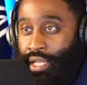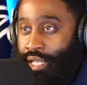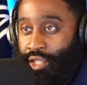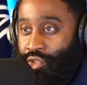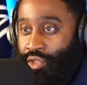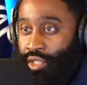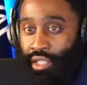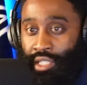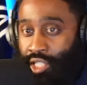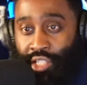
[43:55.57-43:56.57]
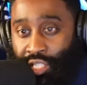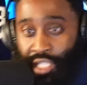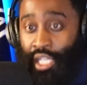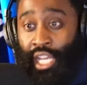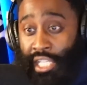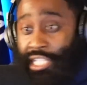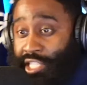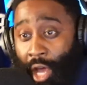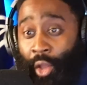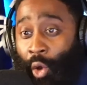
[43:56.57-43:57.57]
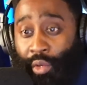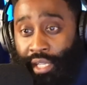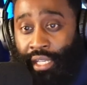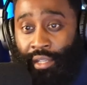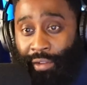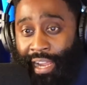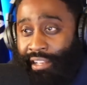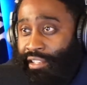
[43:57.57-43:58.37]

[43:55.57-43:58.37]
he's he's he's the Soto kid, right?